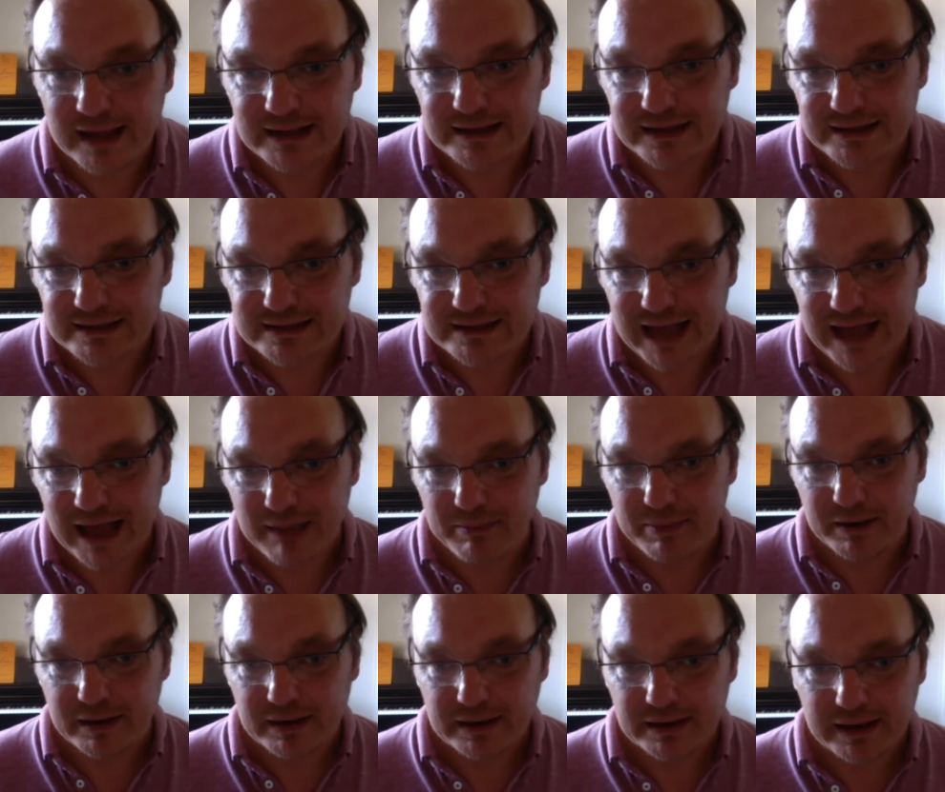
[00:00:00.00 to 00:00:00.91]
doesn't
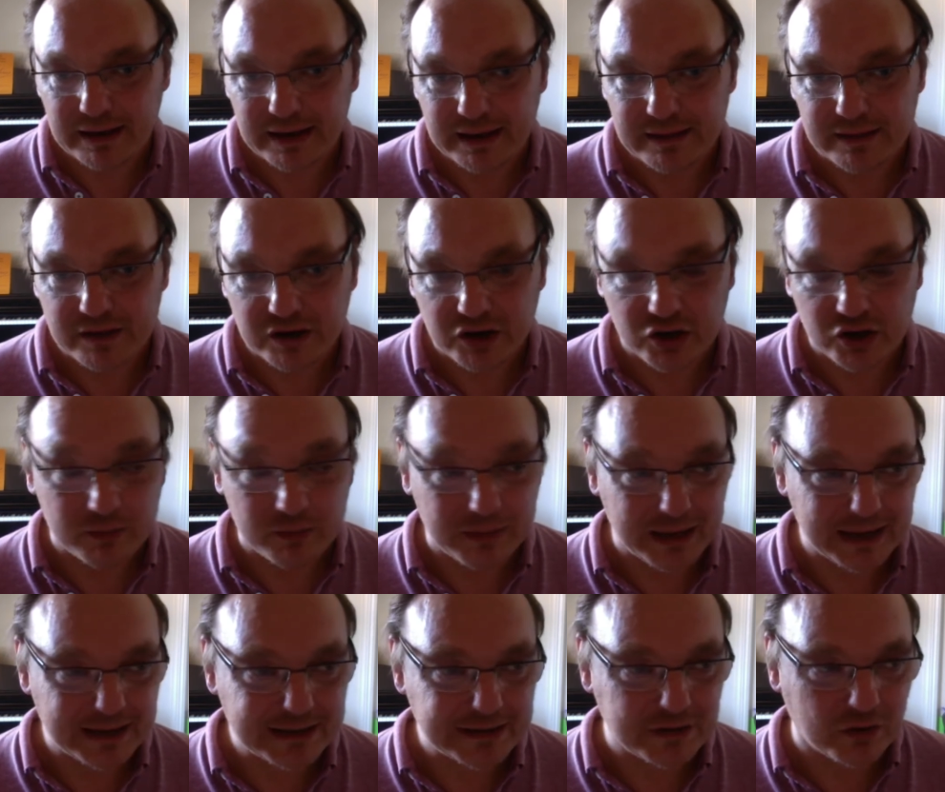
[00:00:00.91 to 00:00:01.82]
happen in the new
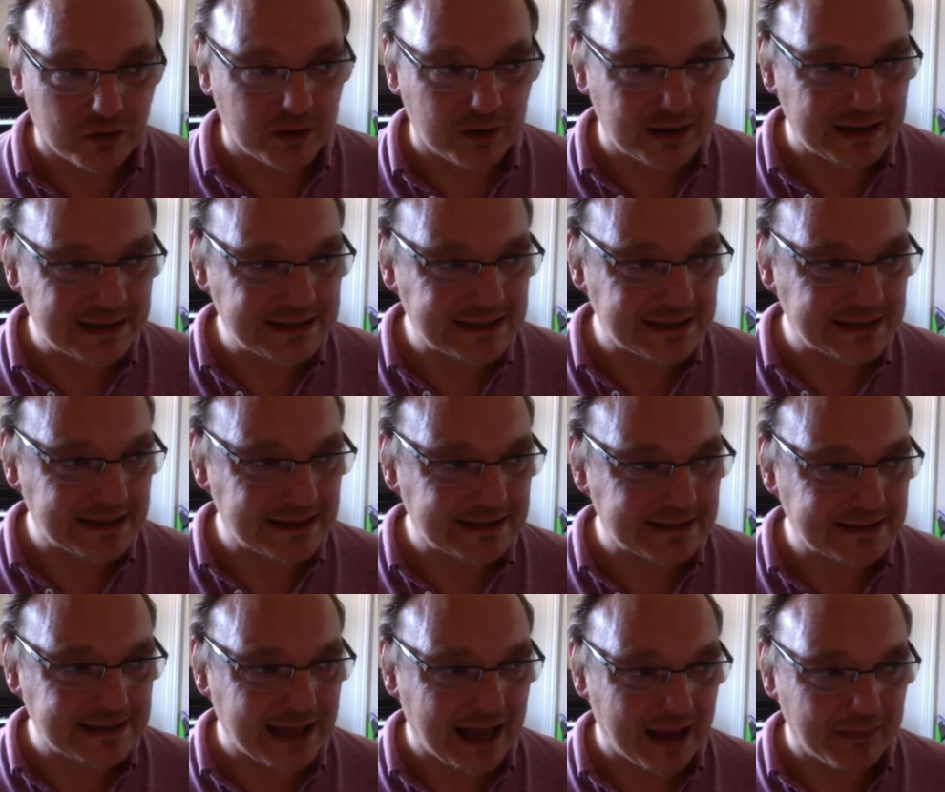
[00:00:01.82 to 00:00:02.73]
mix, or at least it
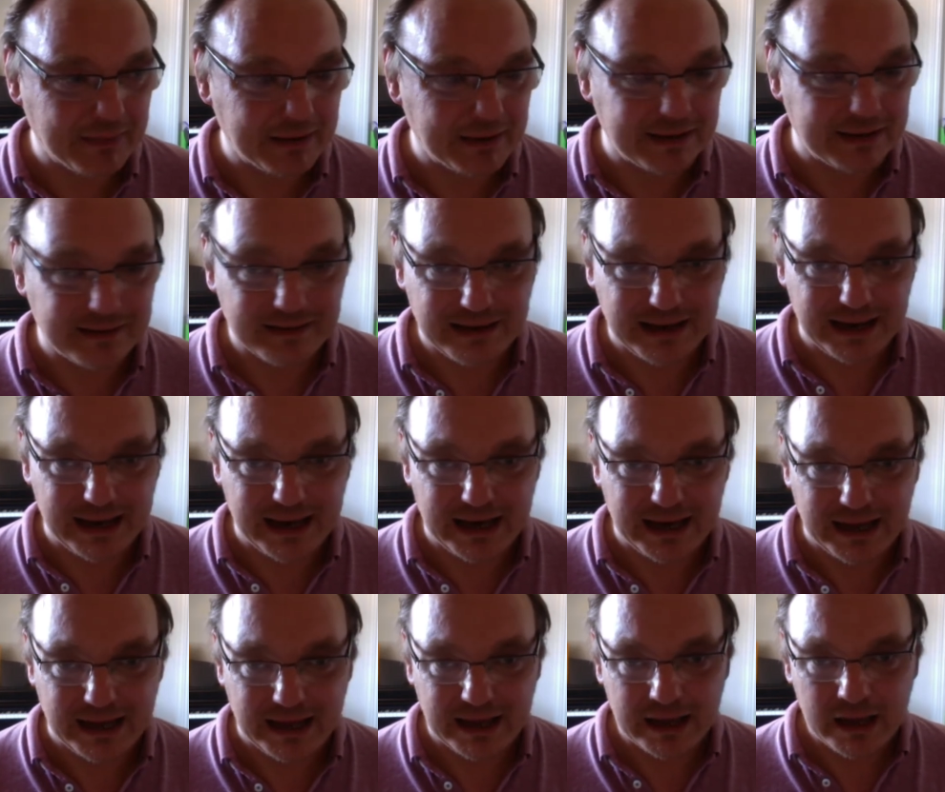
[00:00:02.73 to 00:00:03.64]
doesn't happen as
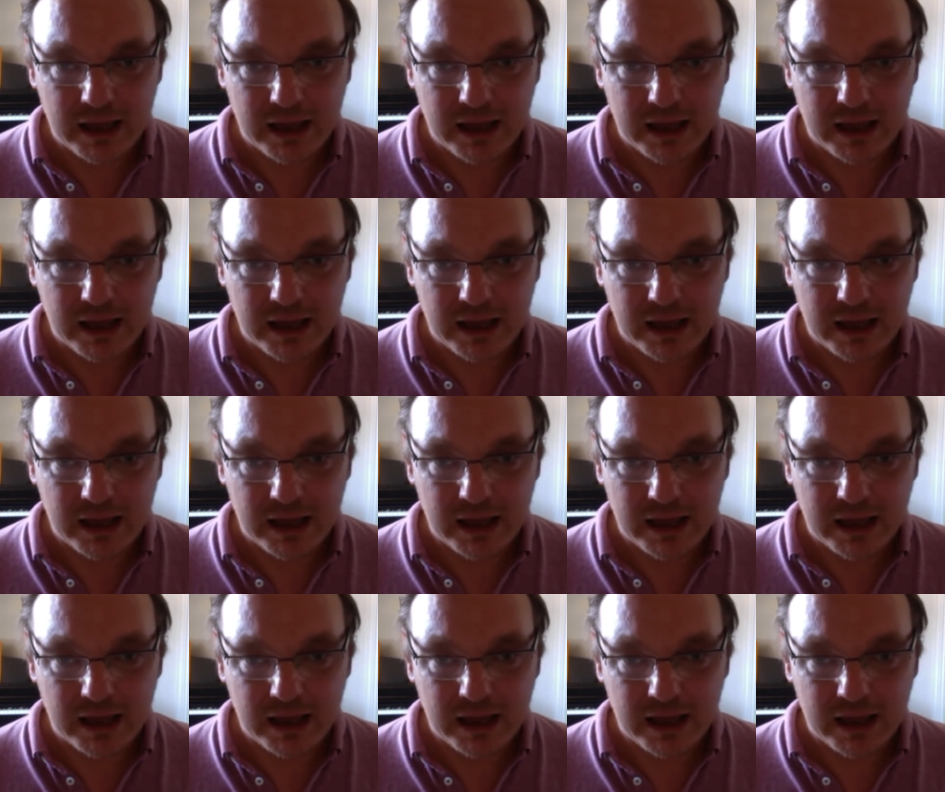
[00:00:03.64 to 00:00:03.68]
clearly.